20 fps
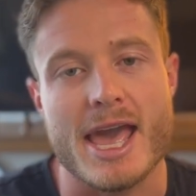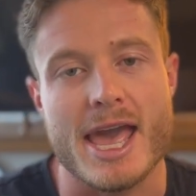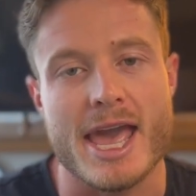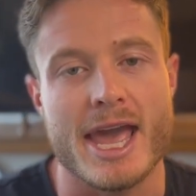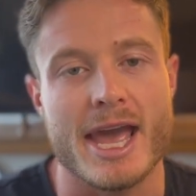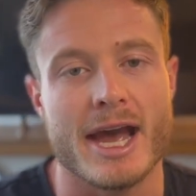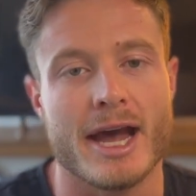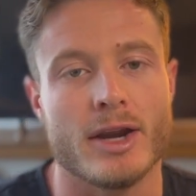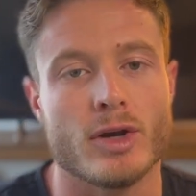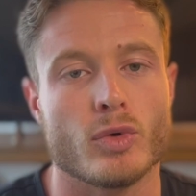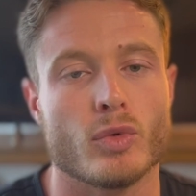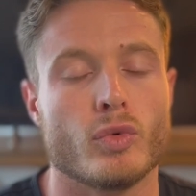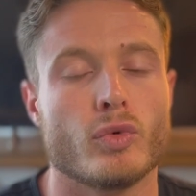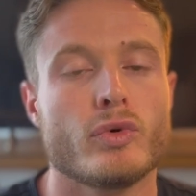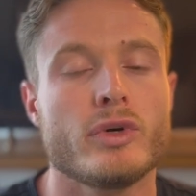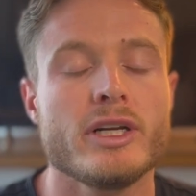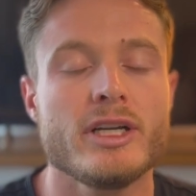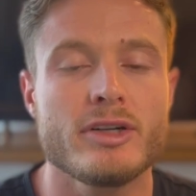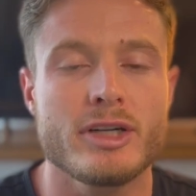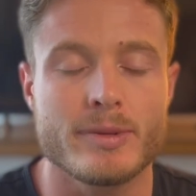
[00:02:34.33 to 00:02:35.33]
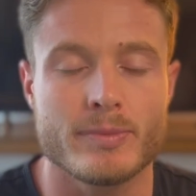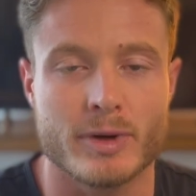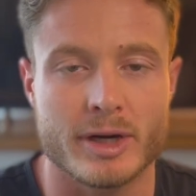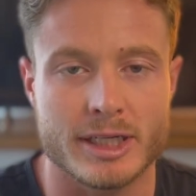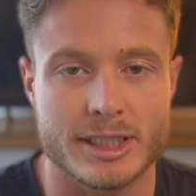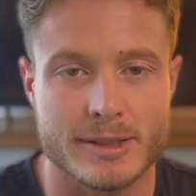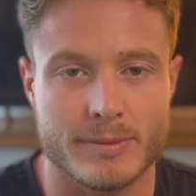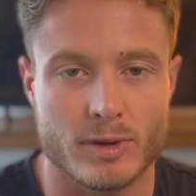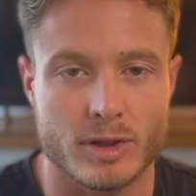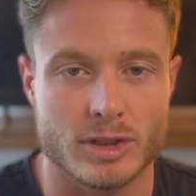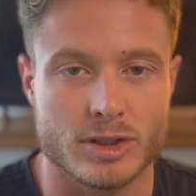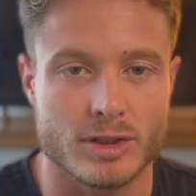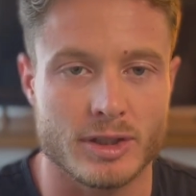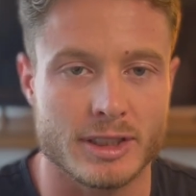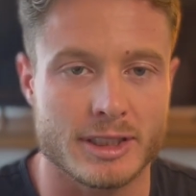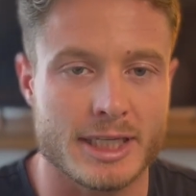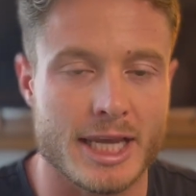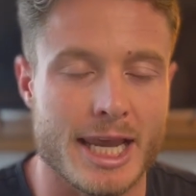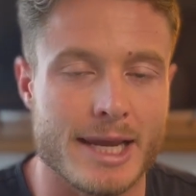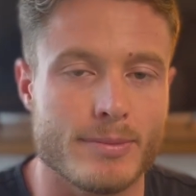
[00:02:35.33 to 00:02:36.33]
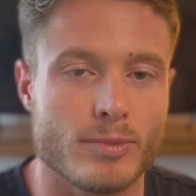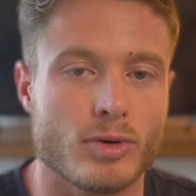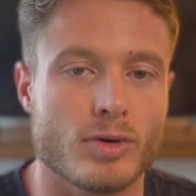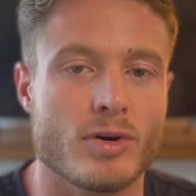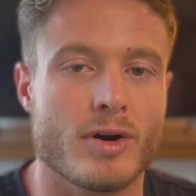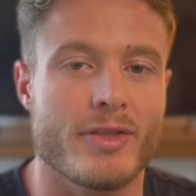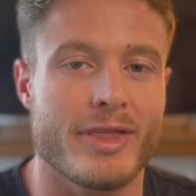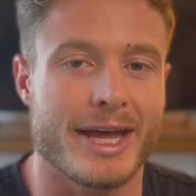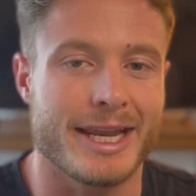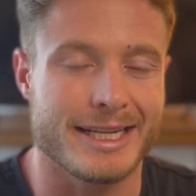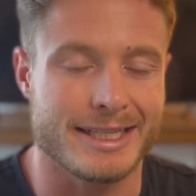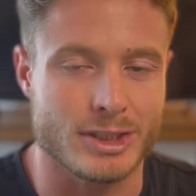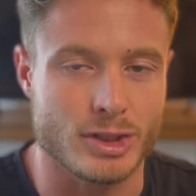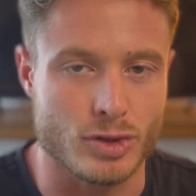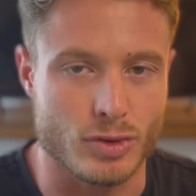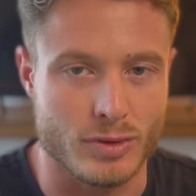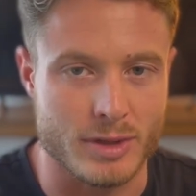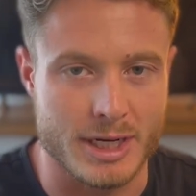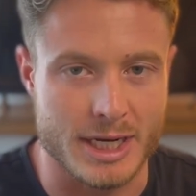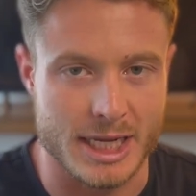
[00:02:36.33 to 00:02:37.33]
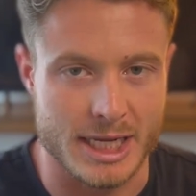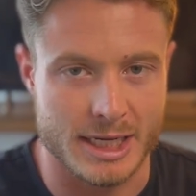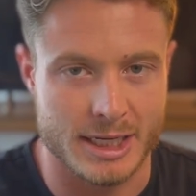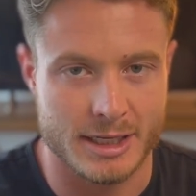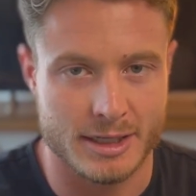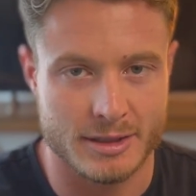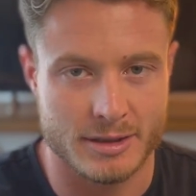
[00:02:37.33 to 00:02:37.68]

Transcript: and really bring something to the table that is unique.